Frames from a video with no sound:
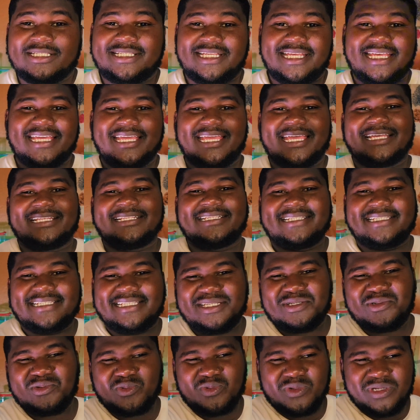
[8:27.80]
So you can
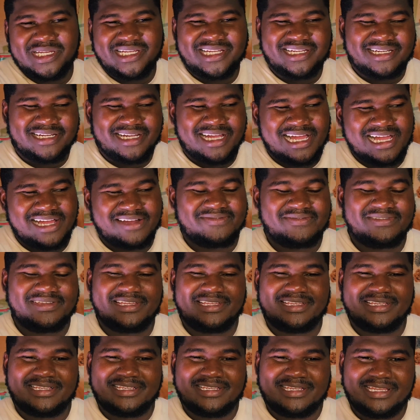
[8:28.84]
see where
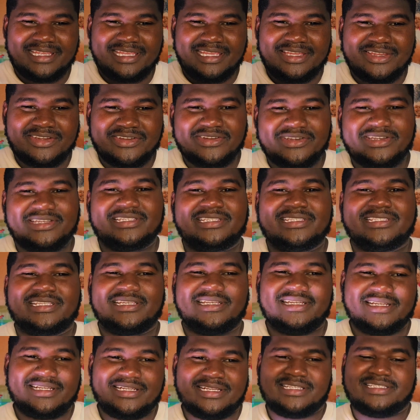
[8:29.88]
having the increase in
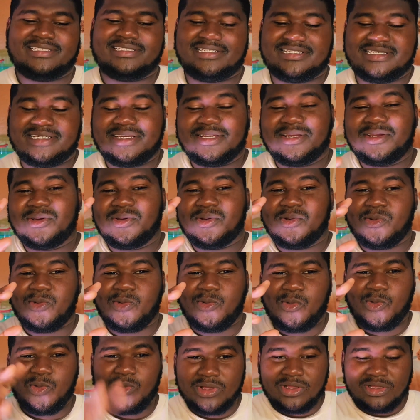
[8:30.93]
technology
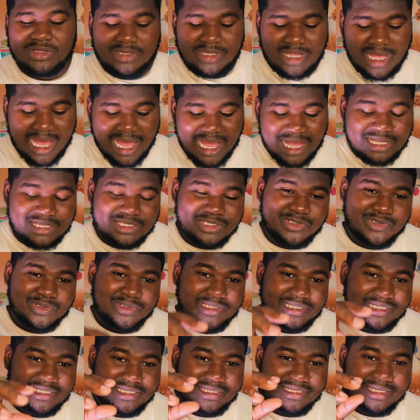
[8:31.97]
will
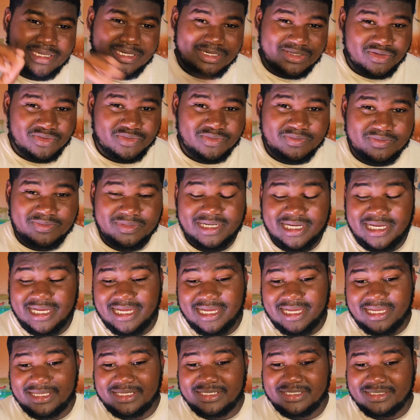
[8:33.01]
actually help,
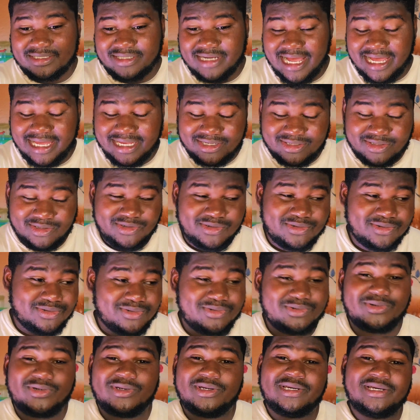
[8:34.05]
because right
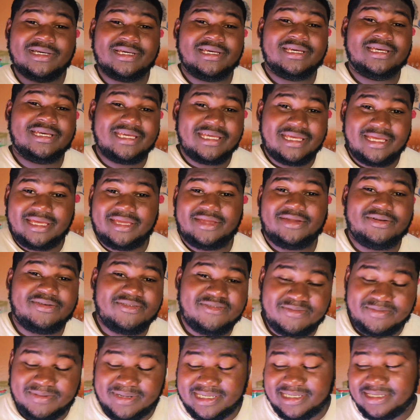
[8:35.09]
now it
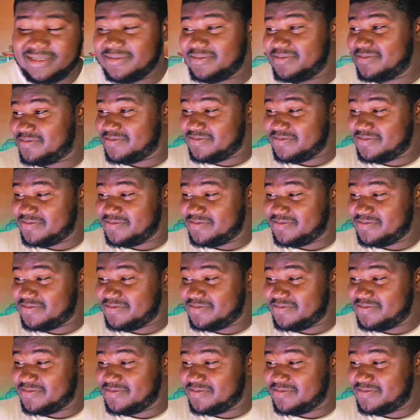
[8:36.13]
rough on them.